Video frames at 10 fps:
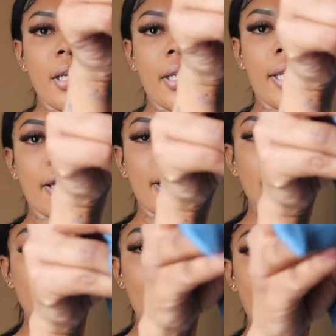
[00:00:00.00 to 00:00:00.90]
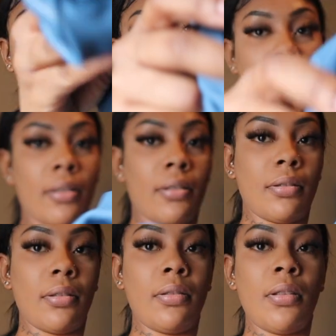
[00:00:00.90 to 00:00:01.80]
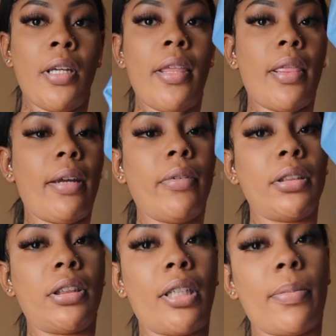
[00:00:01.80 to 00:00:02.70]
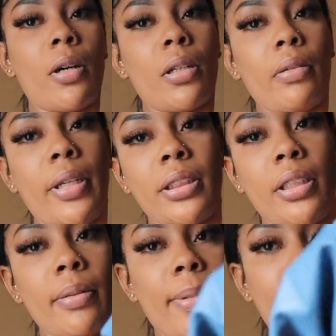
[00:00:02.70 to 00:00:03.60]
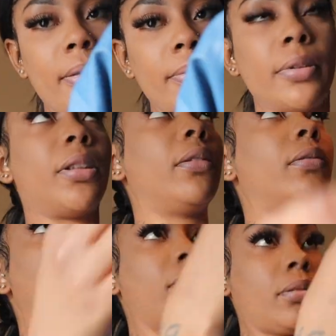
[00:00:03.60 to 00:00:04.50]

And they got, they they runch up all the way to the bottom so